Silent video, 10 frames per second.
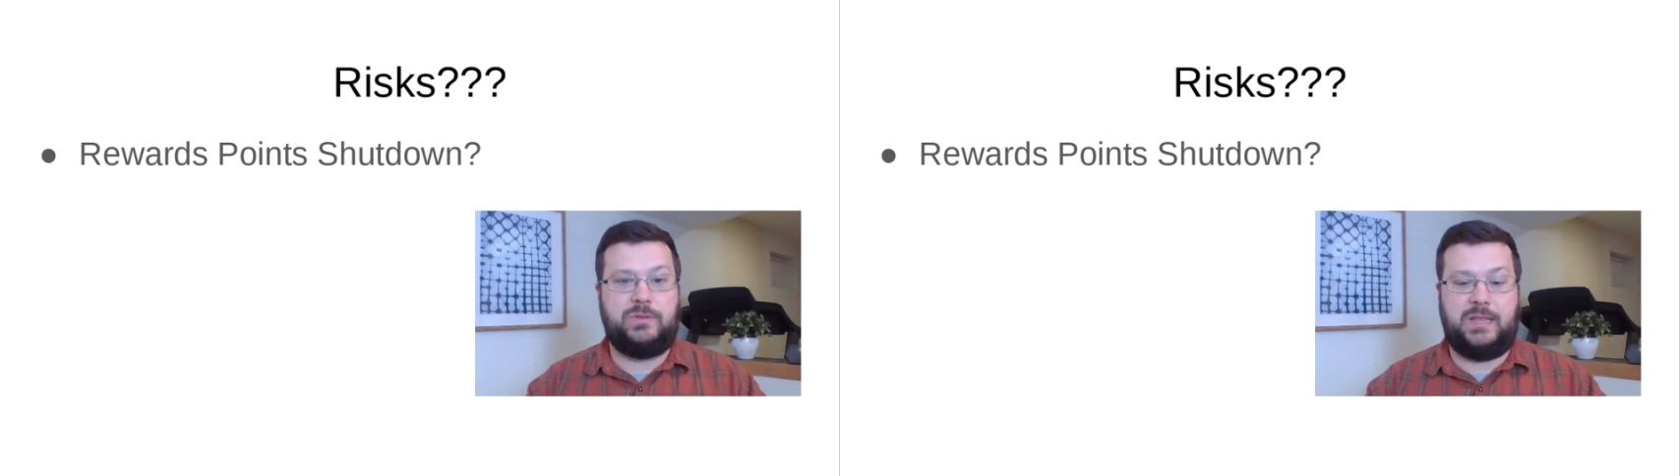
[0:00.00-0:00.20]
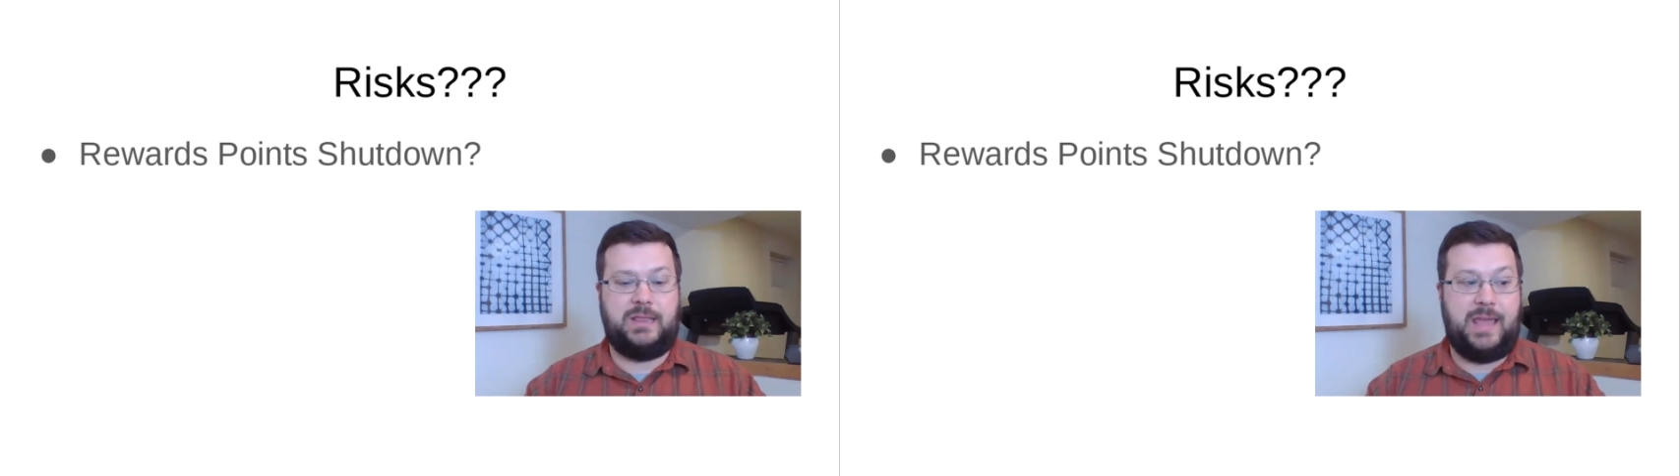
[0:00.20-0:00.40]

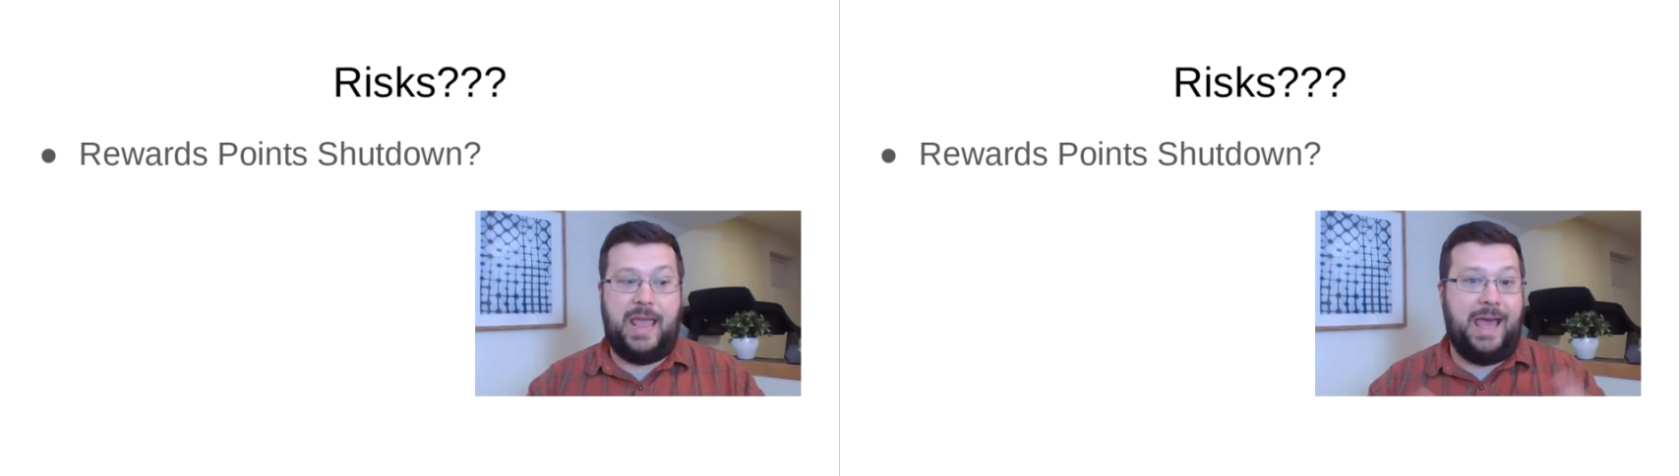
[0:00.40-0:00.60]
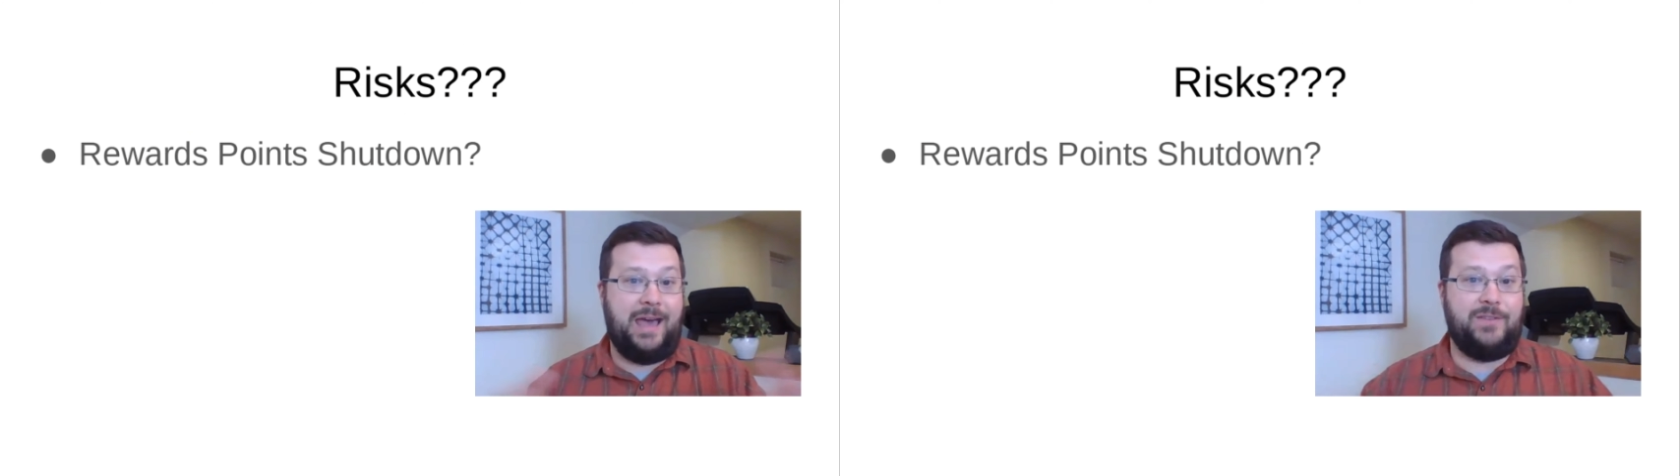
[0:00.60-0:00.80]
that they
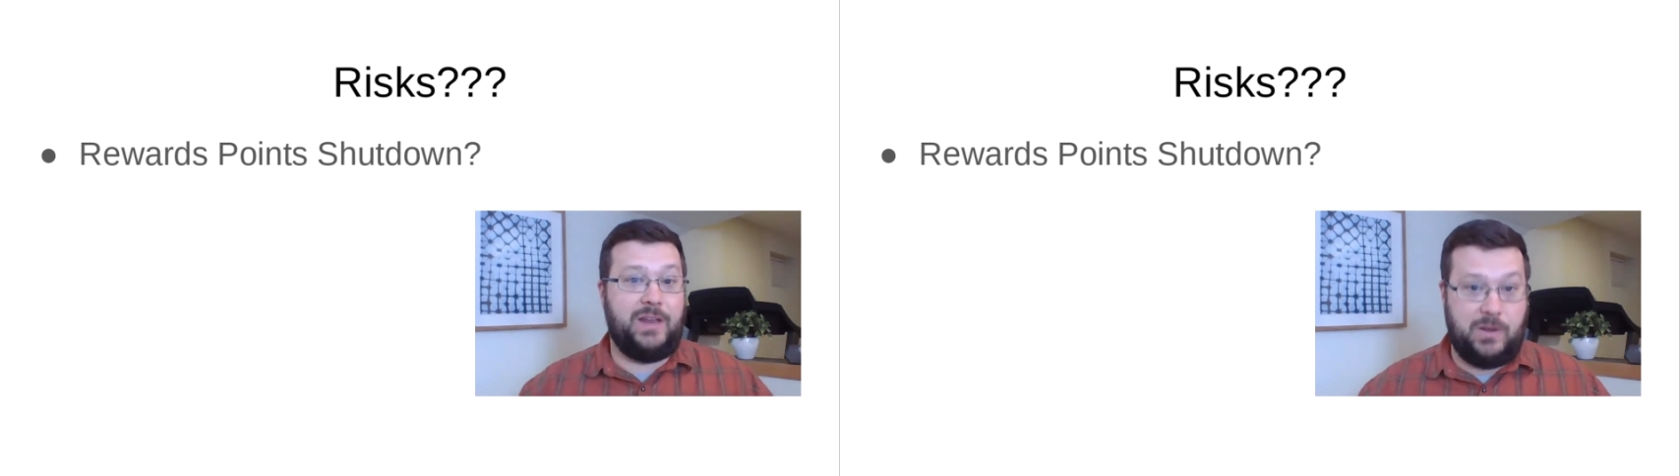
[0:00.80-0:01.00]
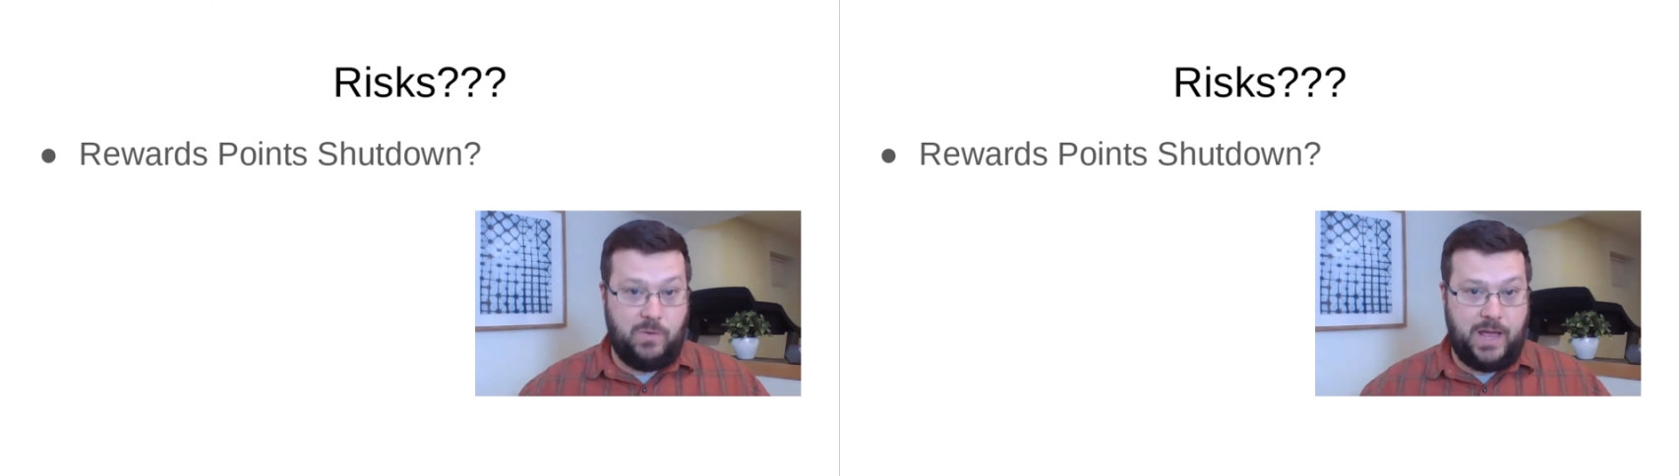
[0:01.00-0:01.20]
have
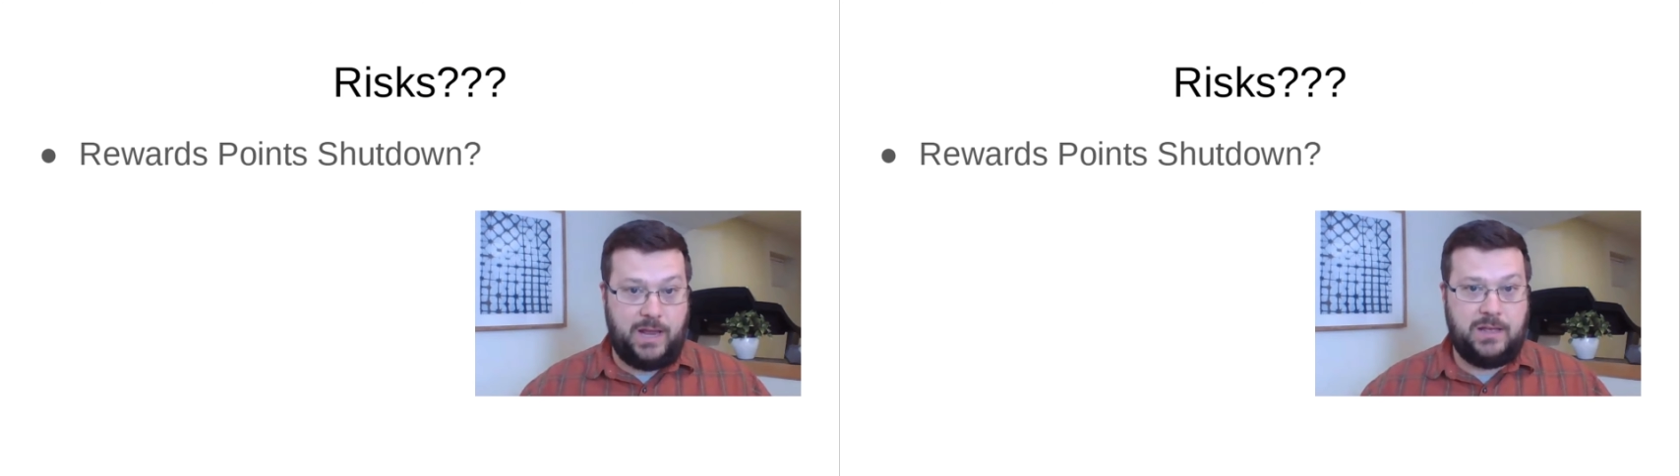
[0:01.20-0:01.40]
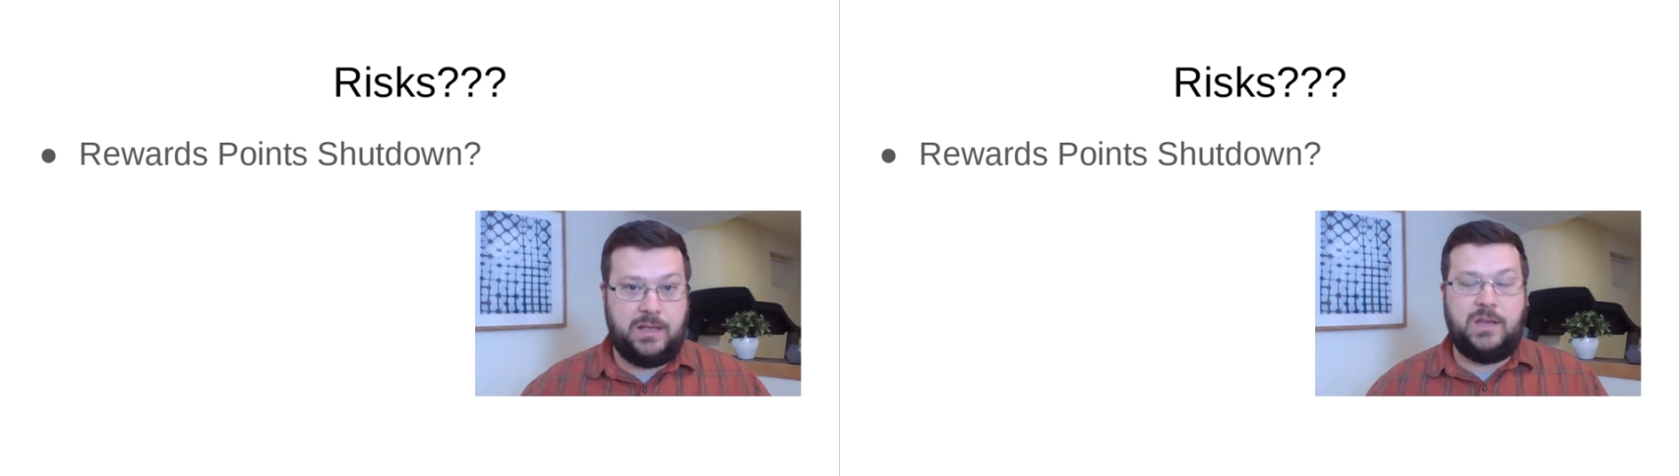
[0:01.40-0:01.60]
anyway.